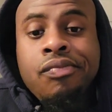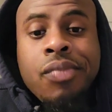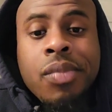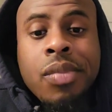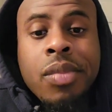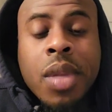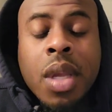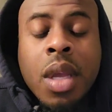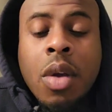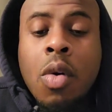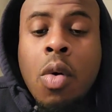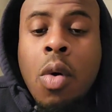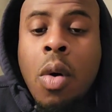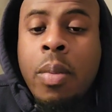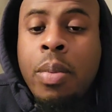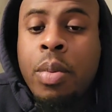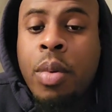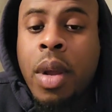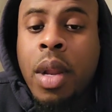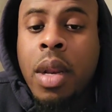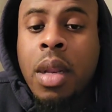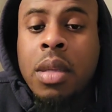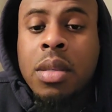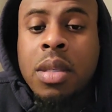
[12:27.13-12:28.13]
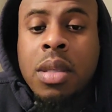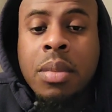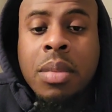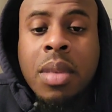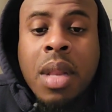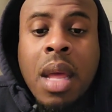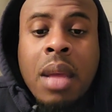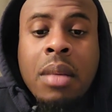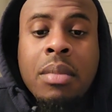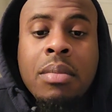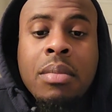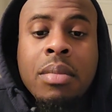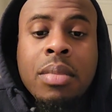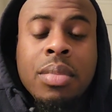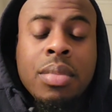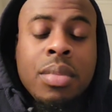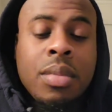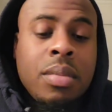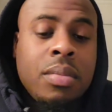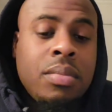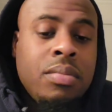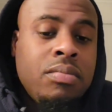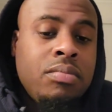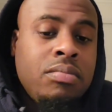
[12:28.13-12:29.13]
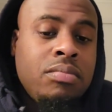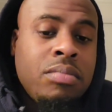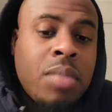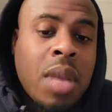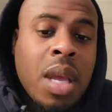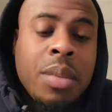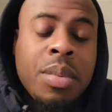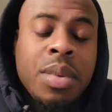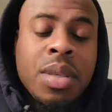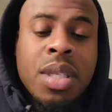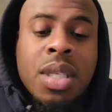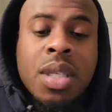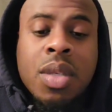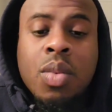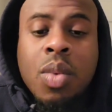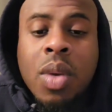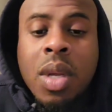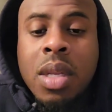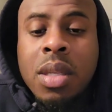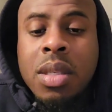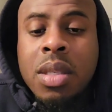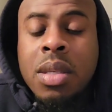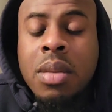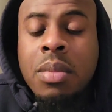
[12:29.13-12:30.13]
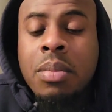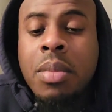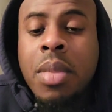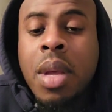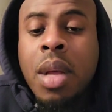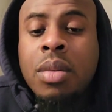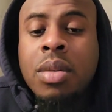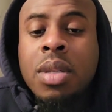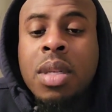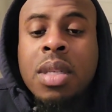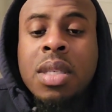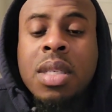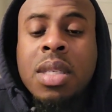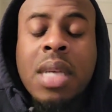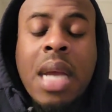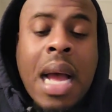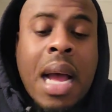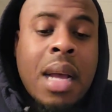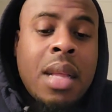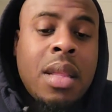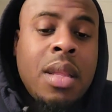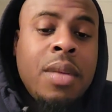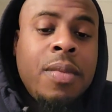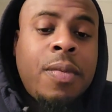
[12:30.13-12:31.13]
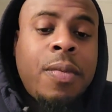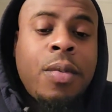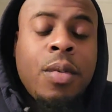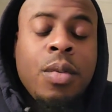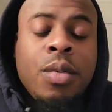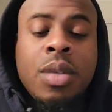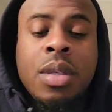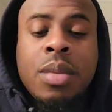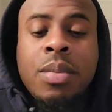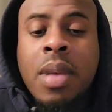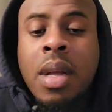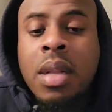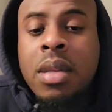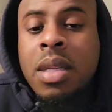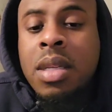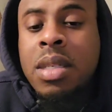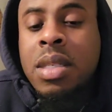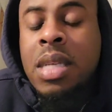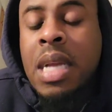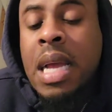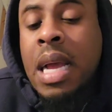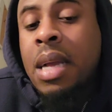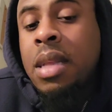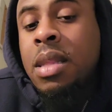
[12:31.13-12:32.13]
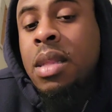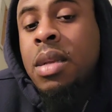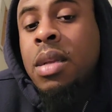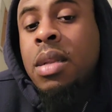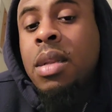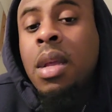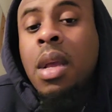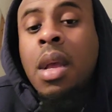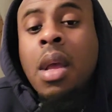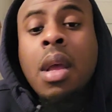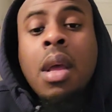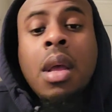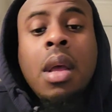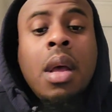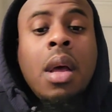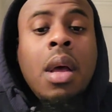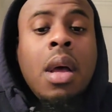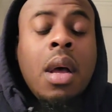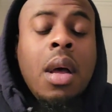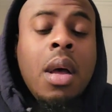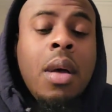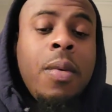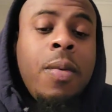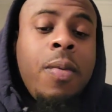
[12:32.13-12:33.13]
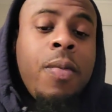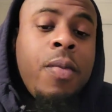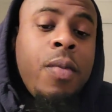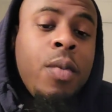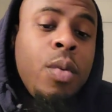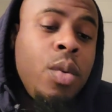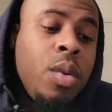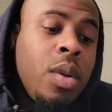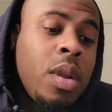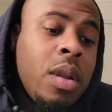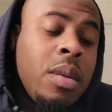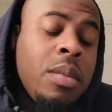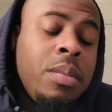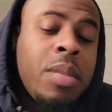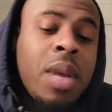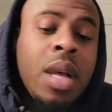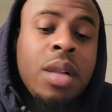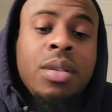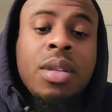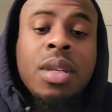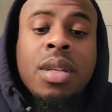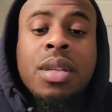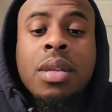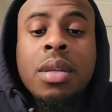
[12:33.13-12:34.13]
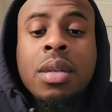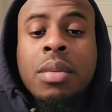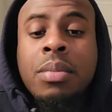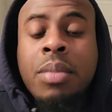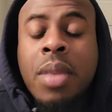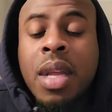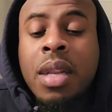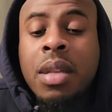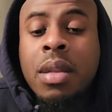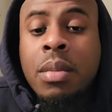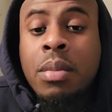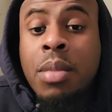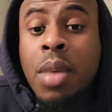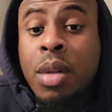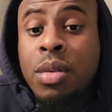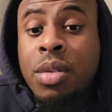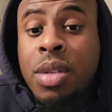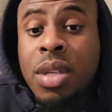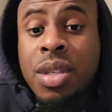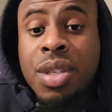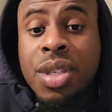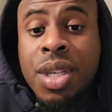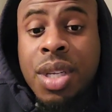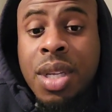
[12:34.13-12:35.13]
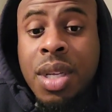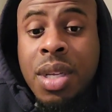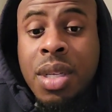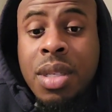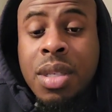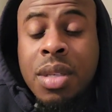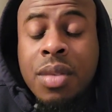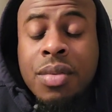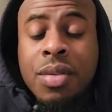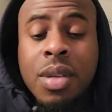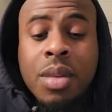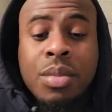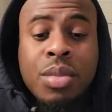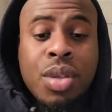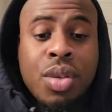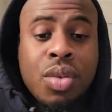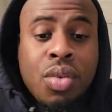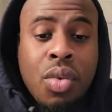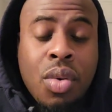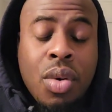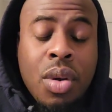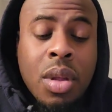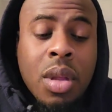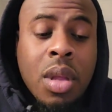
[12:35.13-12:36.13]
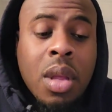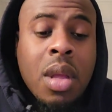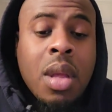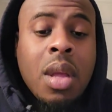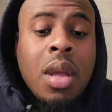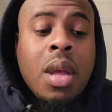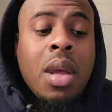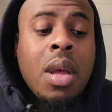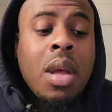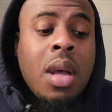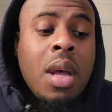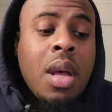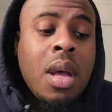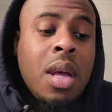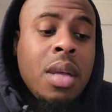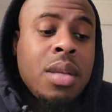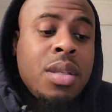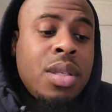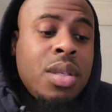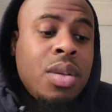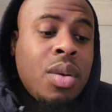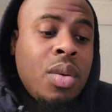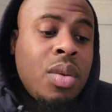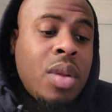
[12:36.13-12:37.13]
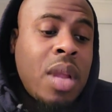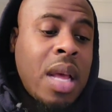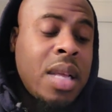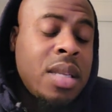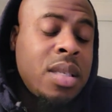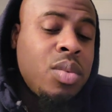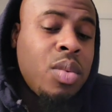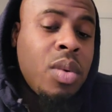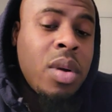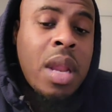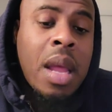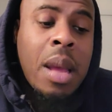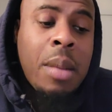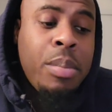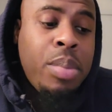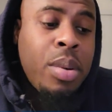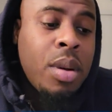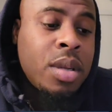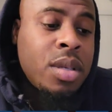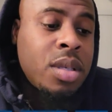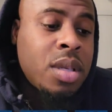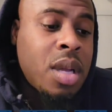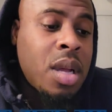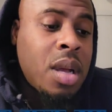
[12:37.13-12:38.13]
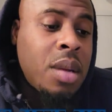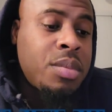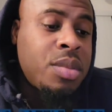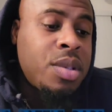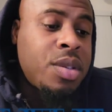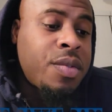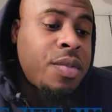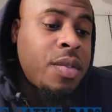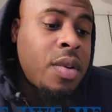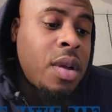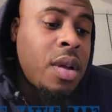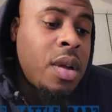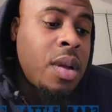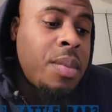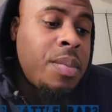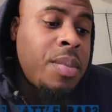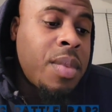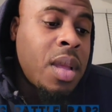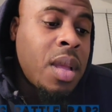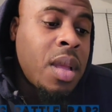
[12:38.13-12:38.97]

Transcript: incorporating something like maybe sweets and melted chocolate, fruits, melted chocolate, fruit and melted cheese of some sort. So that's where that punch comes from.